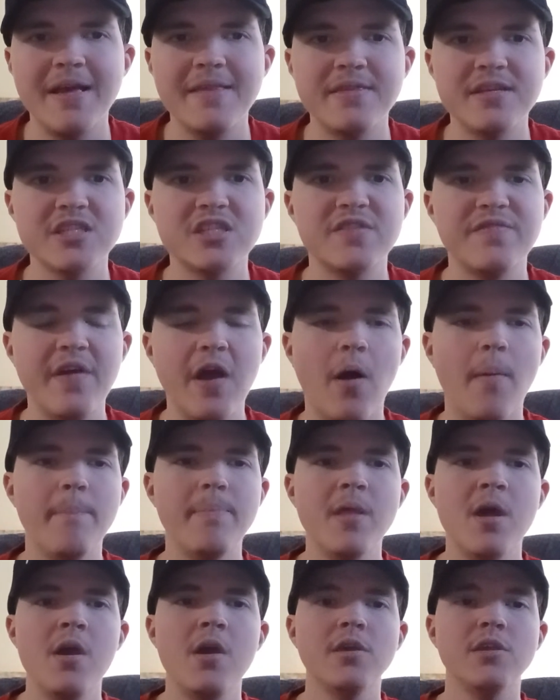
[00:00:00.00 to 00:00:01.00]
in this film.
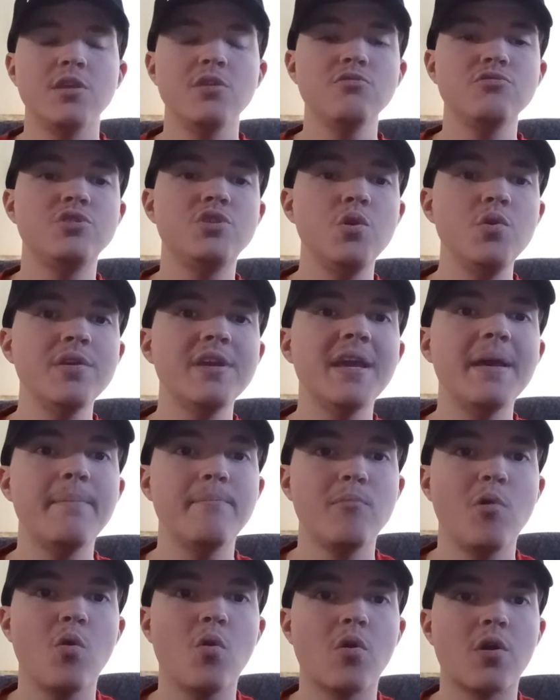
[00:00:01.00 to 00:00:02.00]
You do get
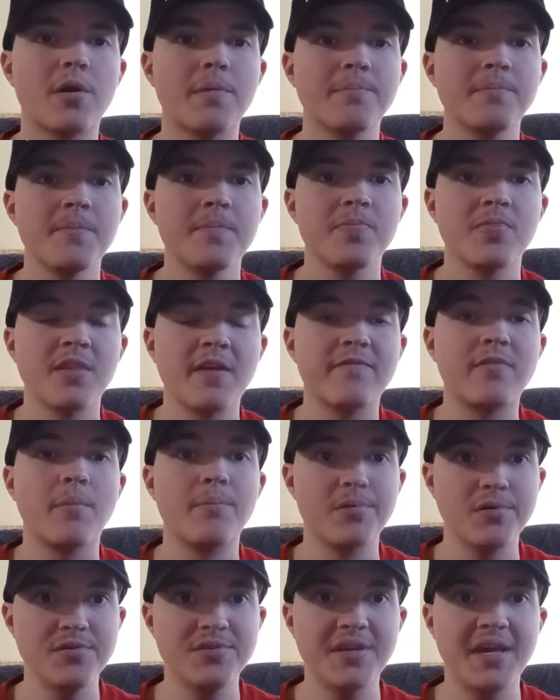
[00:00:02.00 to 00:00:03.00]
more from
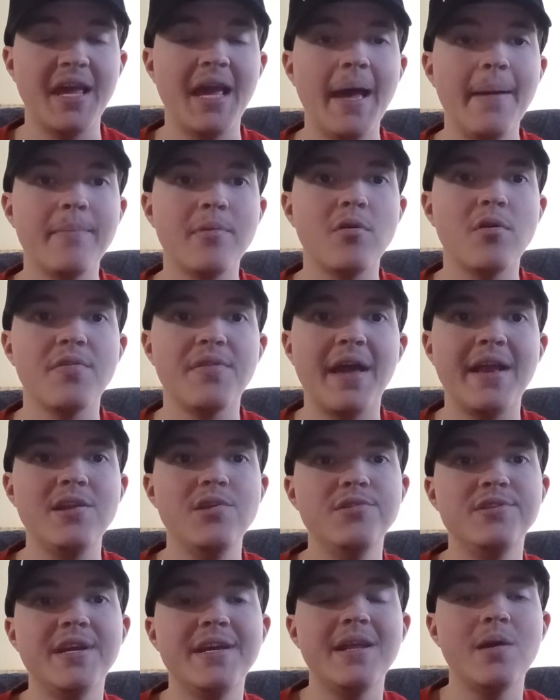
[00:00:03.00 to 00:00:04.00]
Bruce Campbell than
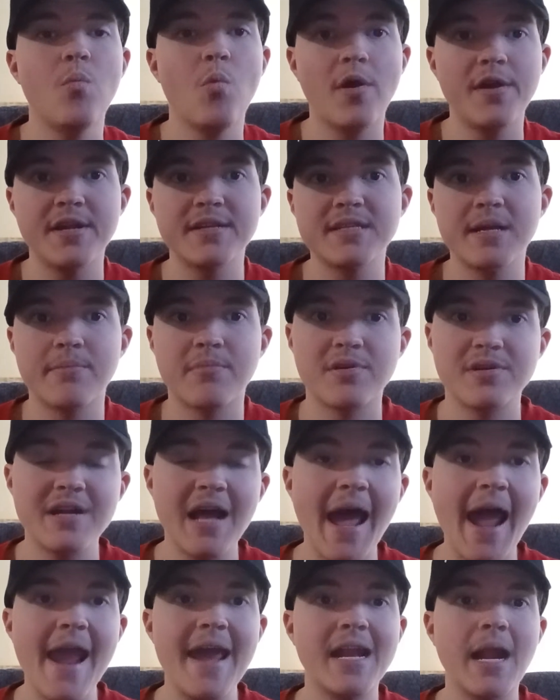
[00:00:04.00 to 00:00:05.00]
you did in One December
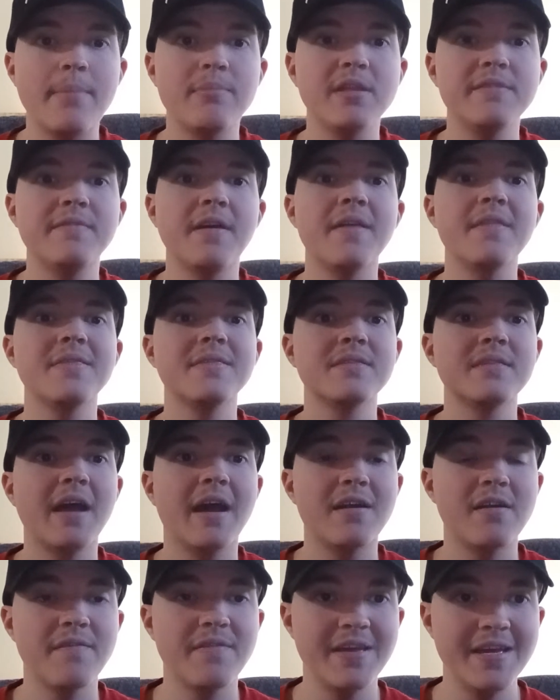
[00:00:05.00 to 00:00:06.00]
Night. And I believe that
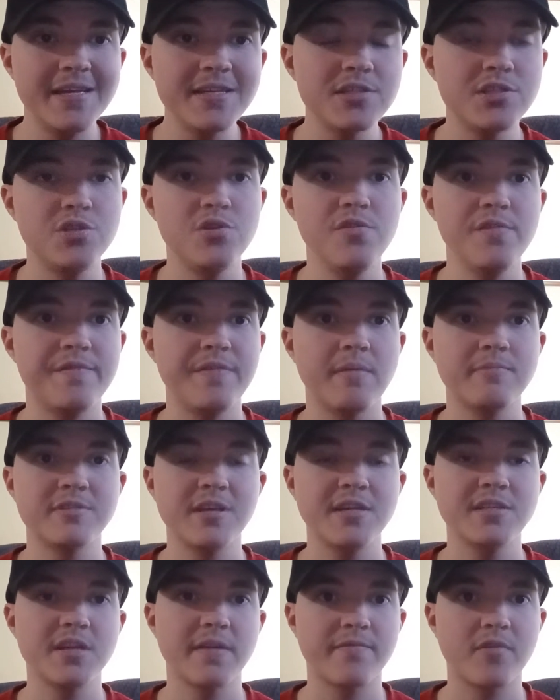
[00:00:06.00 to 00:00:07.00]
out of his two films that
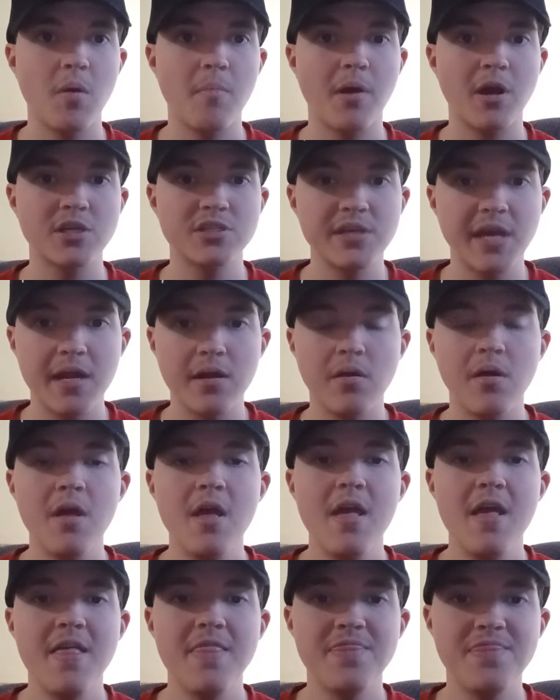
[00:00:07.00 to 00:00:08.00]
he's done for Hallmark Channel,
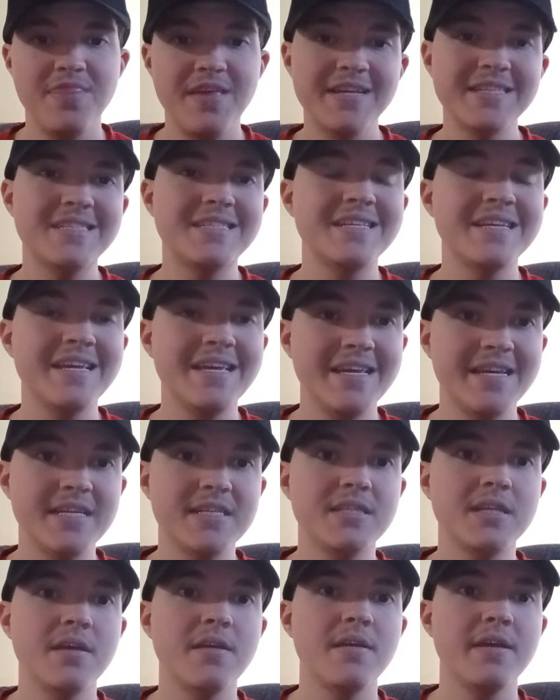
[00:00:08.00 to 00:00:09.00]
this
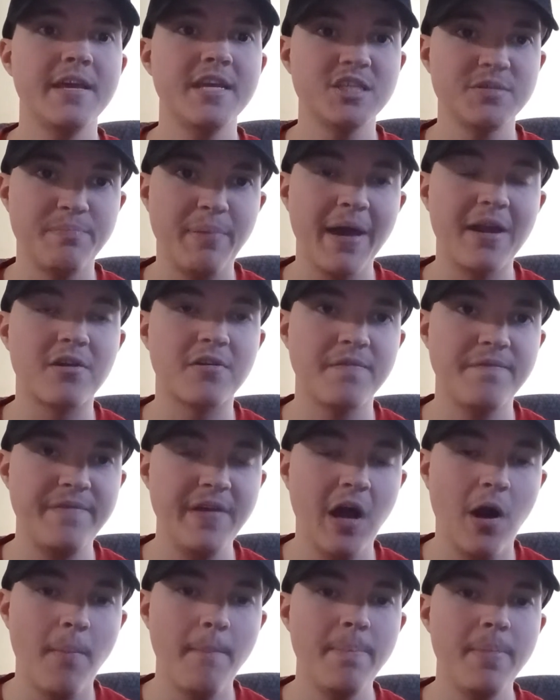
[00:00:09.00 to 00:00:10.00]
is his better
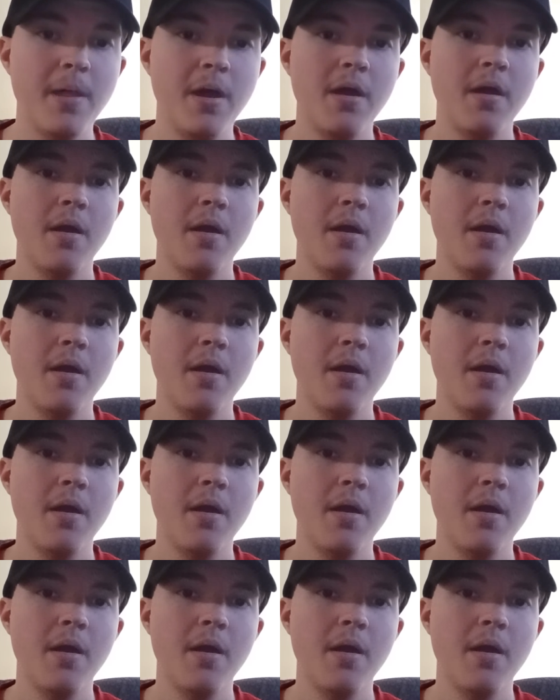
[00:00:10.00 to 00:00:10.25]
film.